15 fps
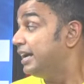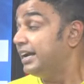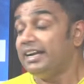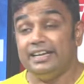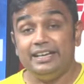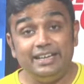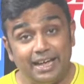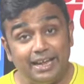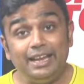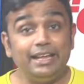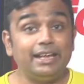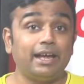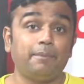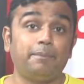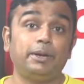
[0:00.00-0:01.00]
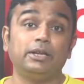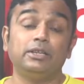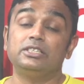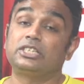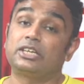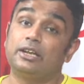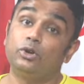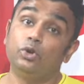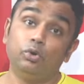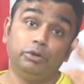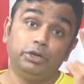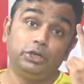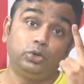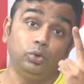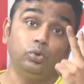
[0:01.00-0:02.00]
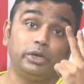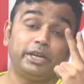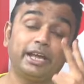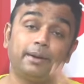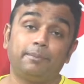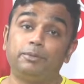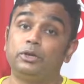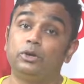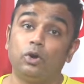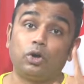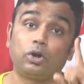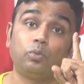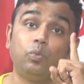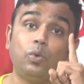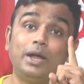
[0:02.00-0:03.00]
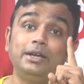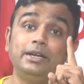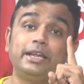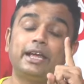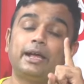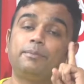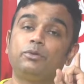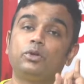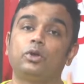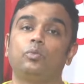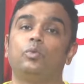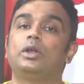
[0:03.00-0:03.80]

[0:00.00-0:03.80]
Delhi Capitals can go with 2 capped or 1 capped or 1